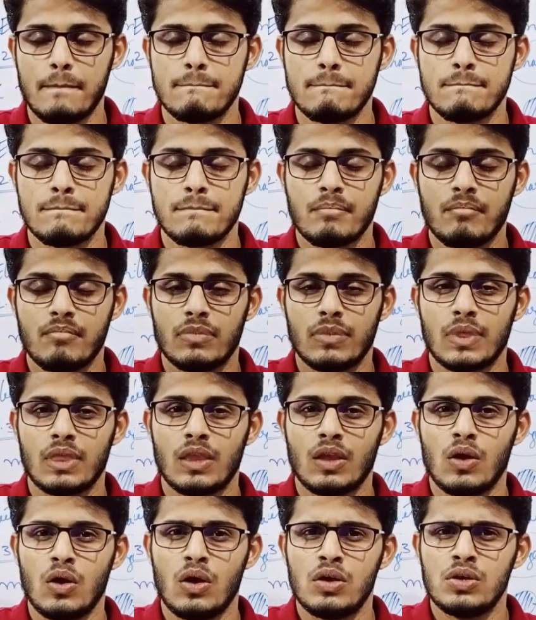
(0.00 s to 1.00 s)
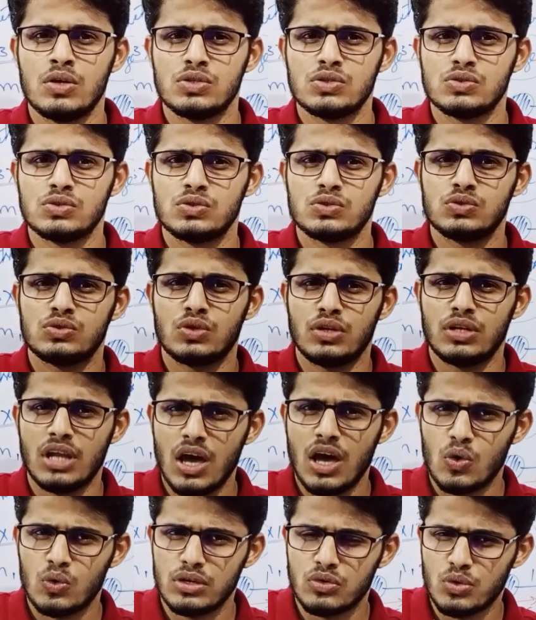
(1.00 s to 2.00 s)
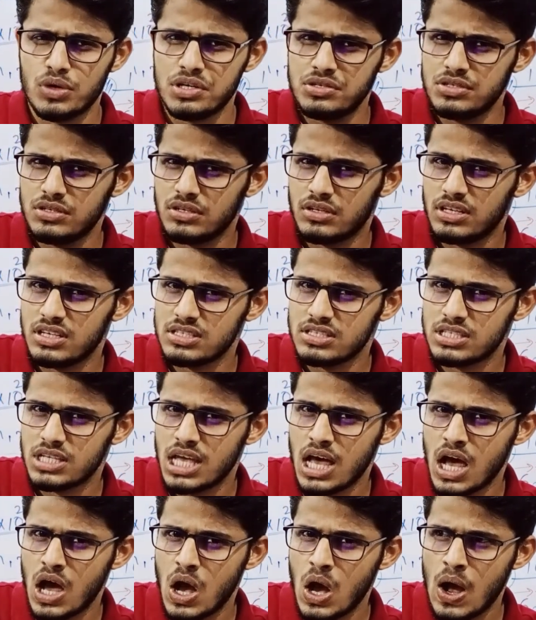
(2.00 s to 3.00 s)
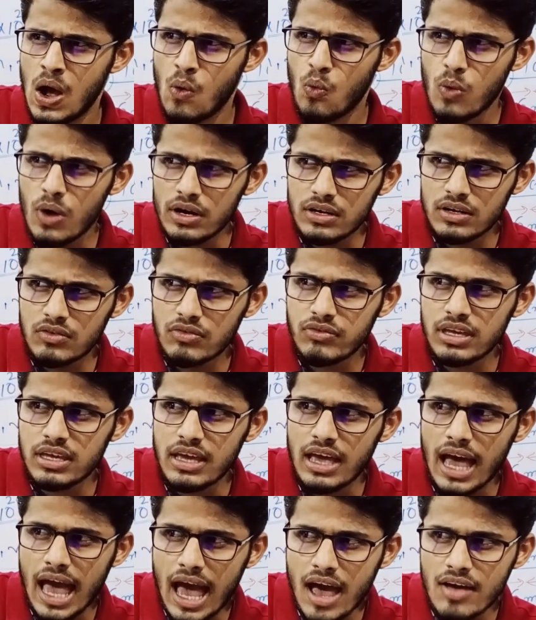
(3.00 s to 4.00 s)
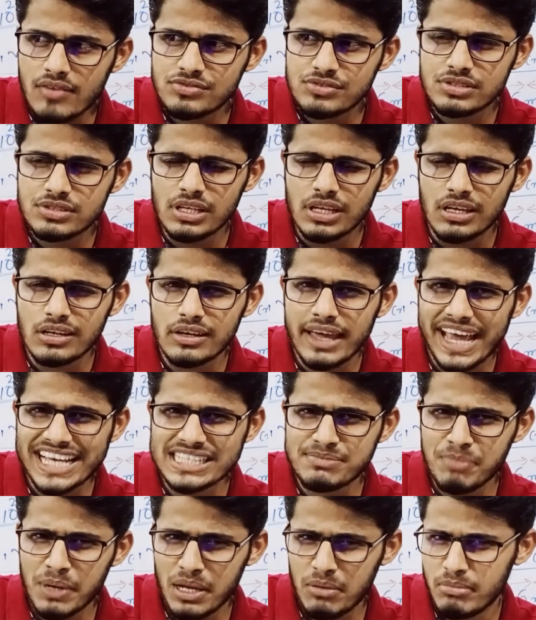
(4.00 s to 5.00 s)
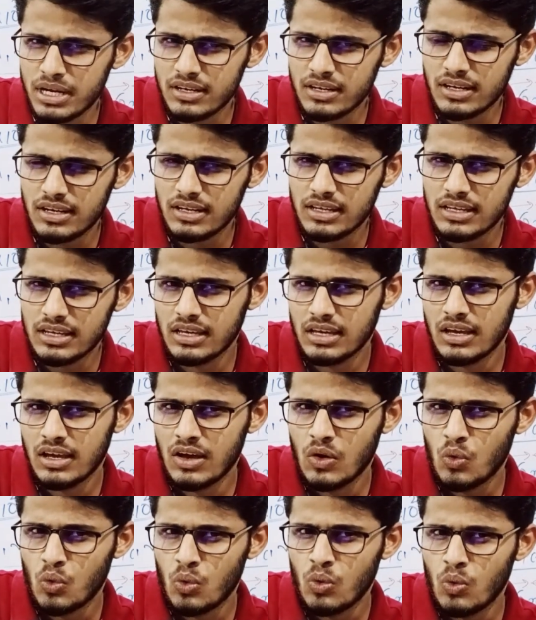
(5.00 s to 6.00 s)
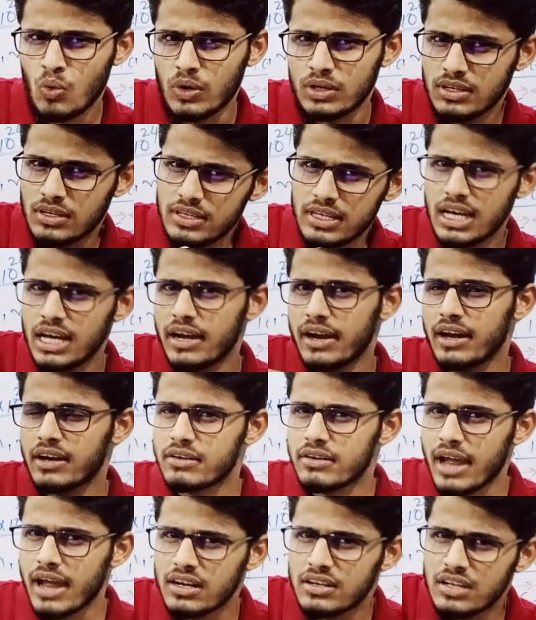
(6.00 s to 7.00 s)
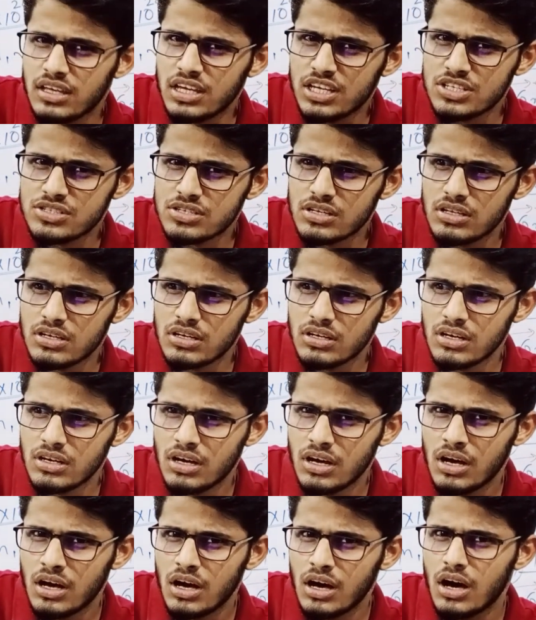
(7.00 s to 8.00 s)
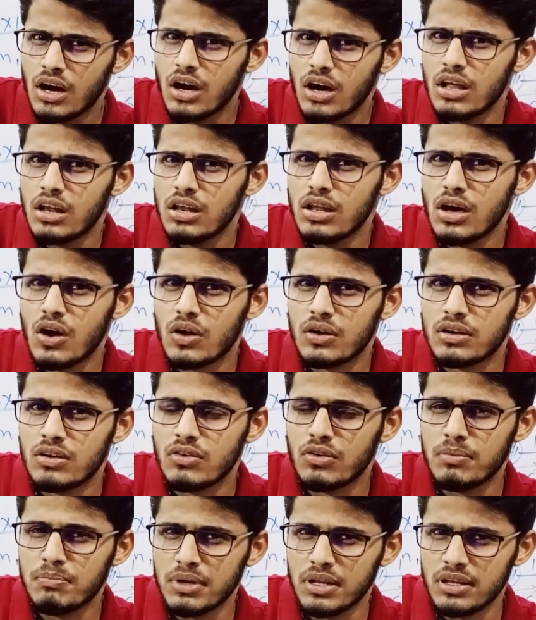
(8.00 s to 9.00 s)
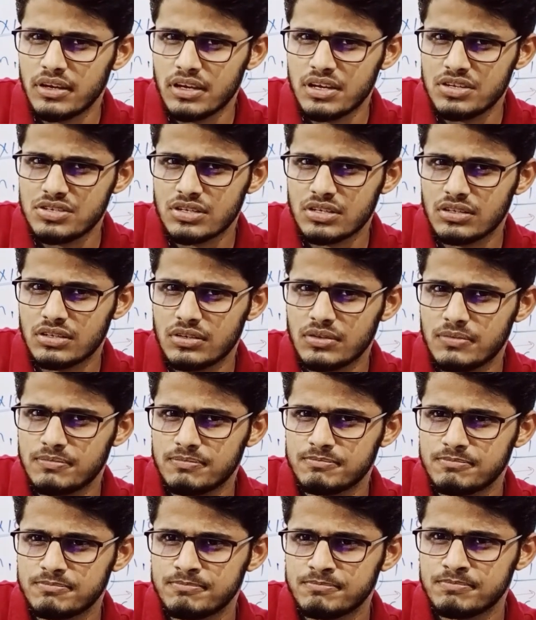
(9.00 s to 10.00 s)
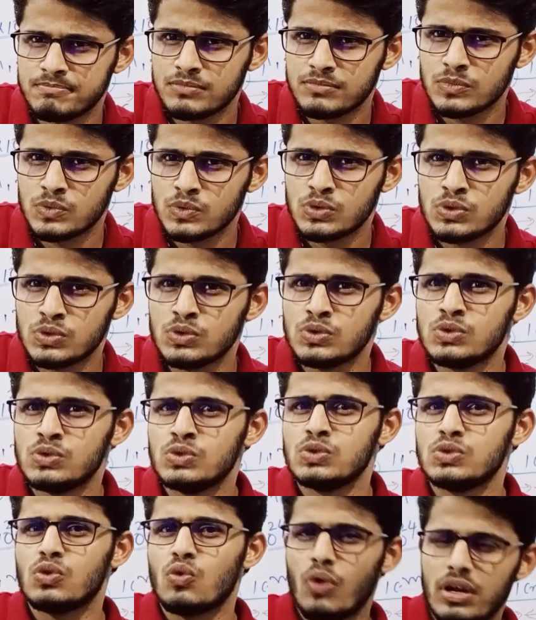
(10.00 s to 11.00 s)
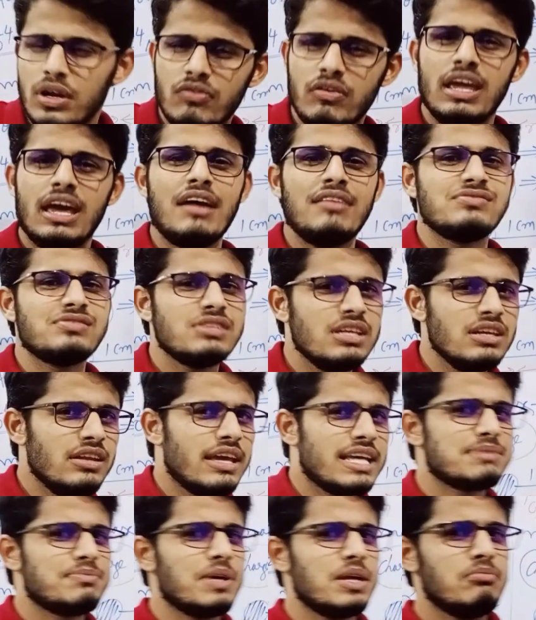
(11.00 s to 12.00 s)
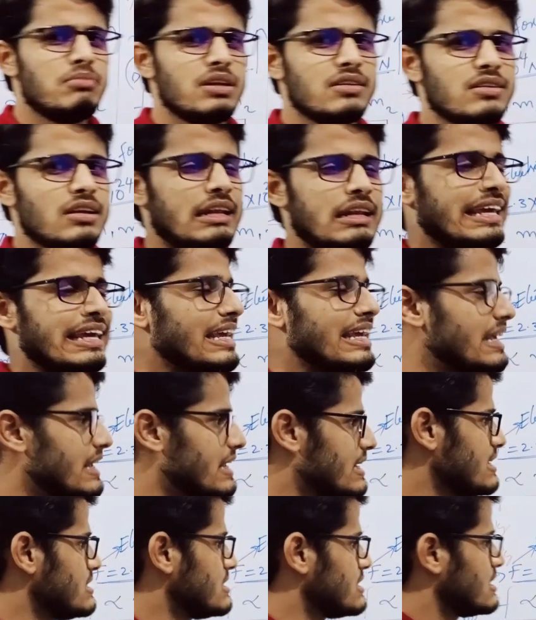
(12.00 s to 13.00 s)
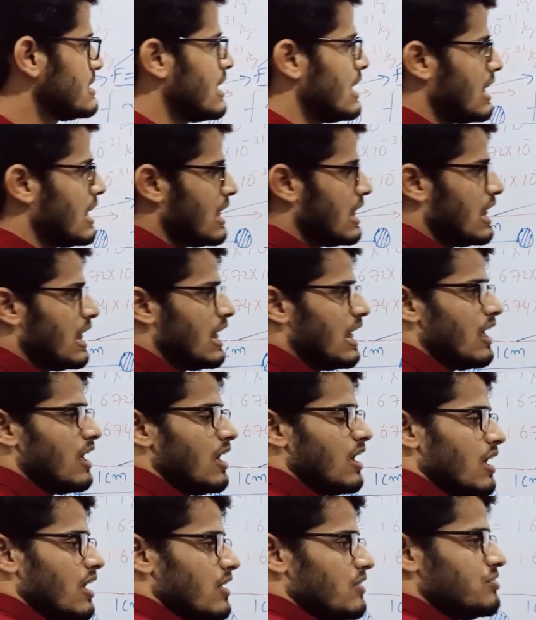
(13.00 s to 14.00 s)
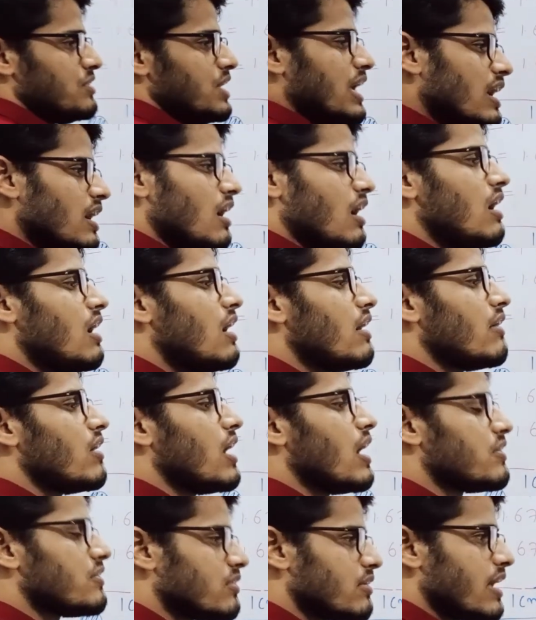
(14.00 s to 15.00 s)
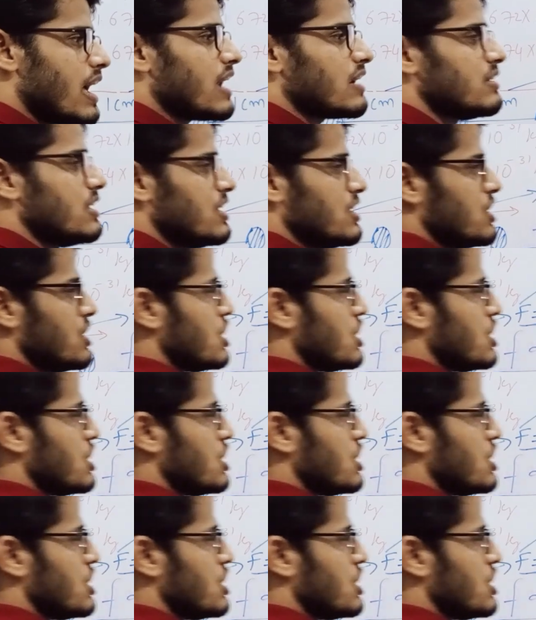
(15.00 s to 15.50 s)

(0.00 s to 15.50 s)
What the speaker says: So now the question is, what we have seen experimentally, whether they are attracting each other or not, repelling each other. So what we have seen experimentally is they are attracting each other indeed.